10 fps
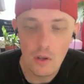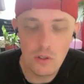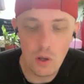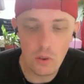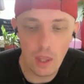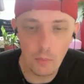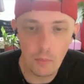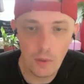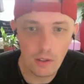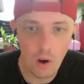So
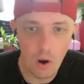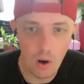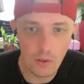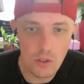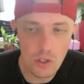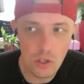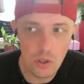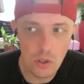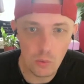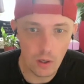then we had gone
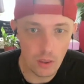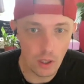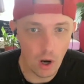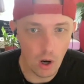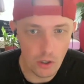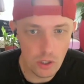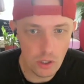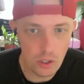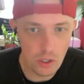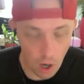to where the car,
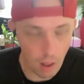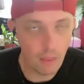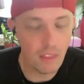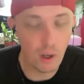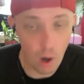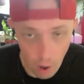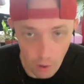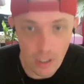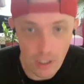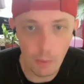car uh, the
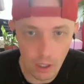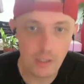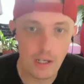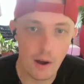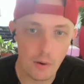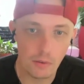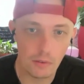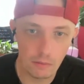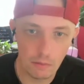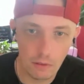car is parked out
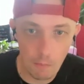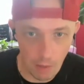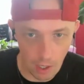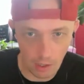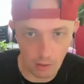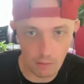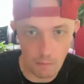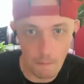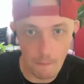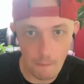the main
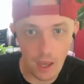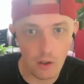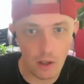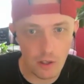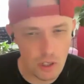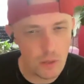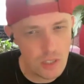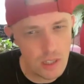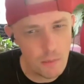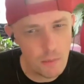male entrance.
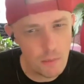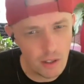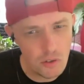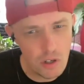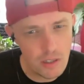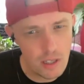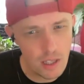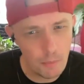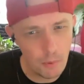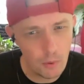Was it the male entrance at
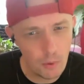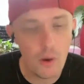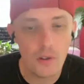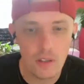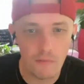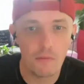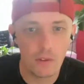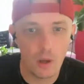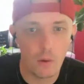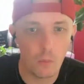that point? No, it's a,
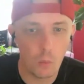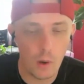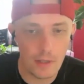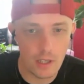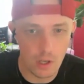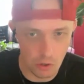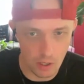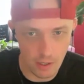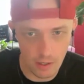the women's the, entrance.